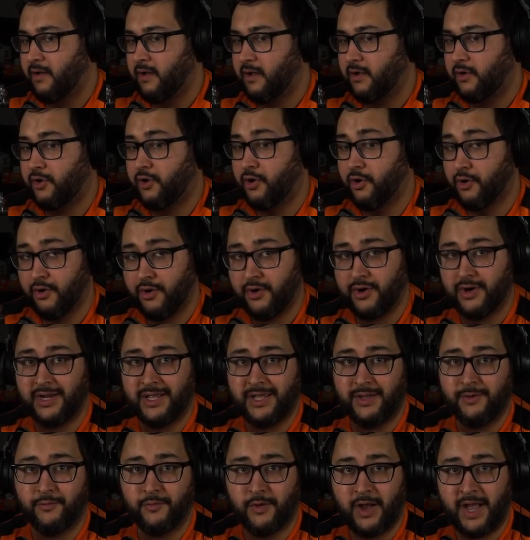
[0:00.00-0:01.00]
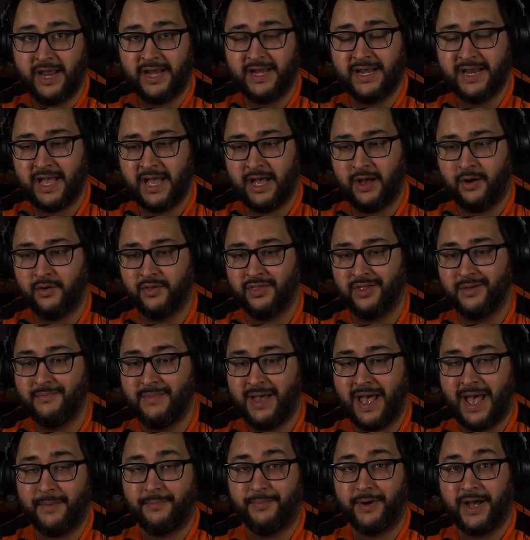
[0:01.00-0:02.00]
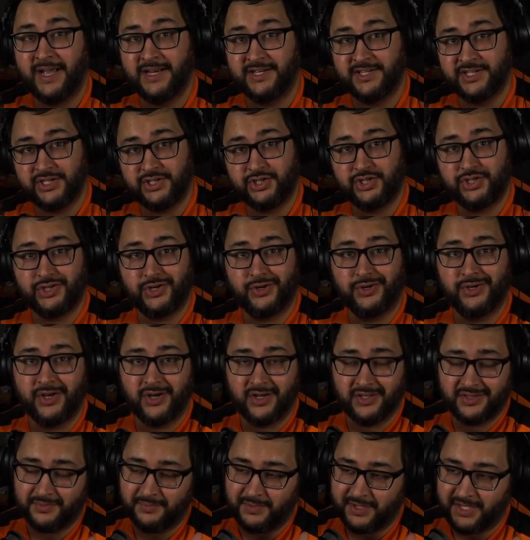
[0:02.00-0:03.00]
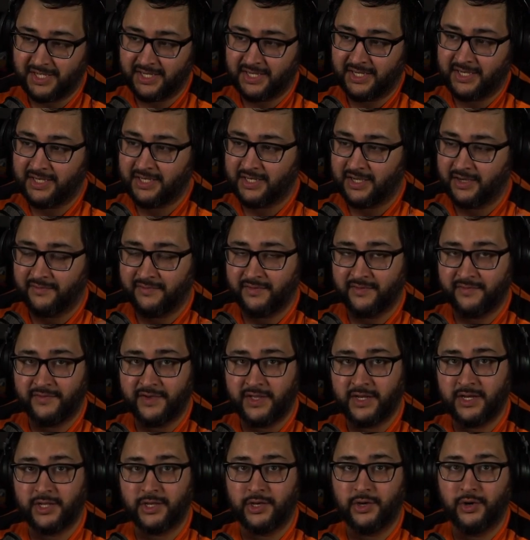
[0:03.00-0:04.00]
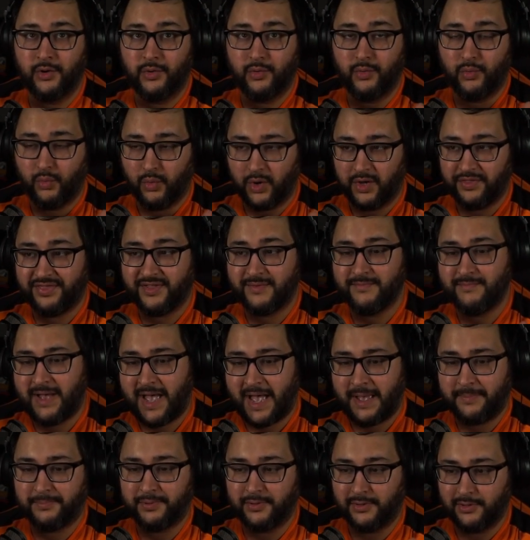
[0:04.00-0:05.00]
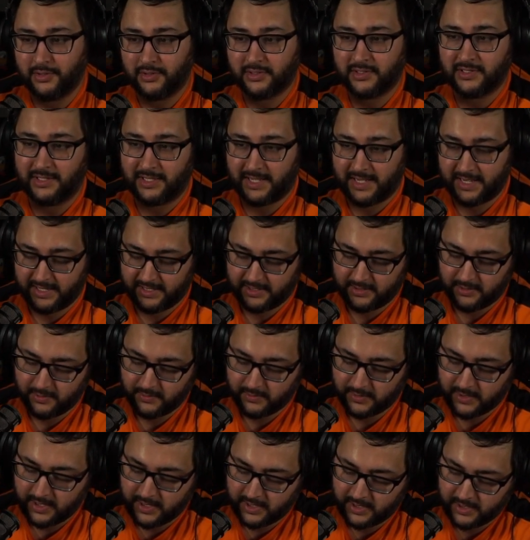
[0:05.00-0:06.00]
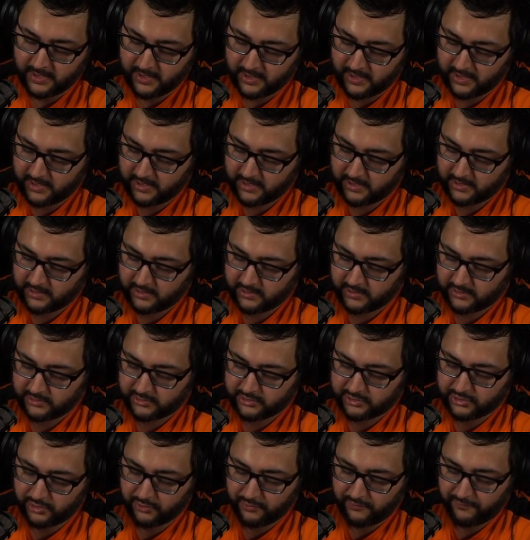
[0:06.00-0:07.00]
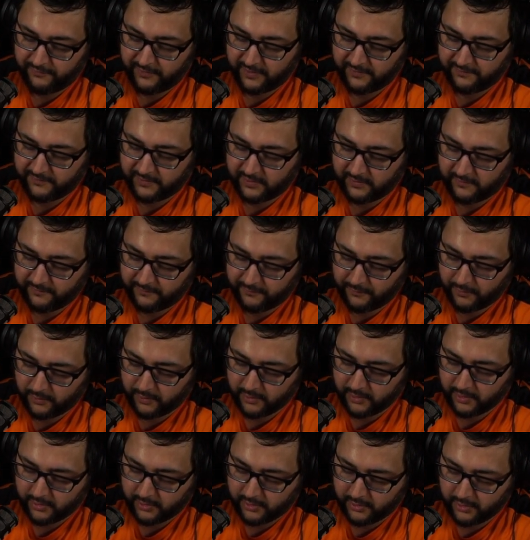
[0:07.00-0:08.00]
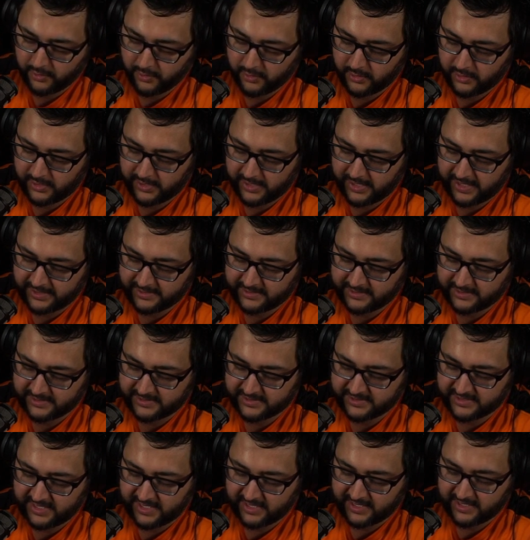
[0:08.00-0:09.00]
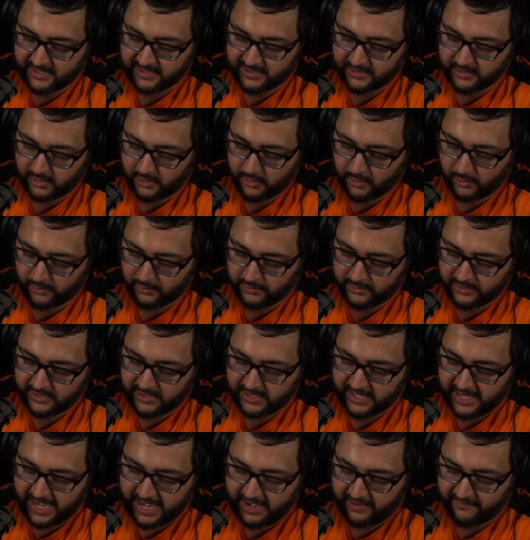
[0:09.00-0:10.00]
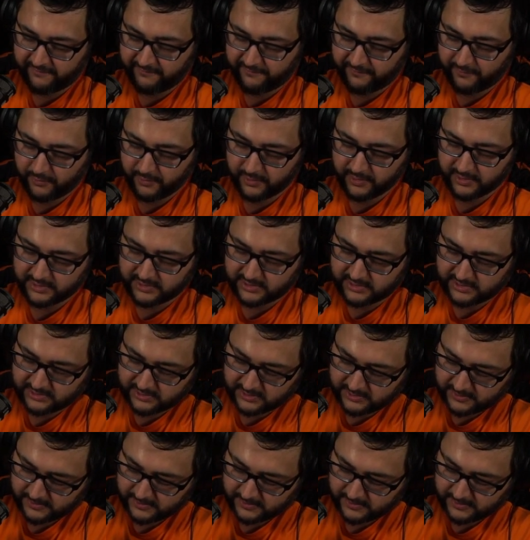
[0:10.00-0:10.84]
Currently, right now on the map, I did show y'all at the beginning of the video what the map looked like. Okay, 254 currently at this second only have forts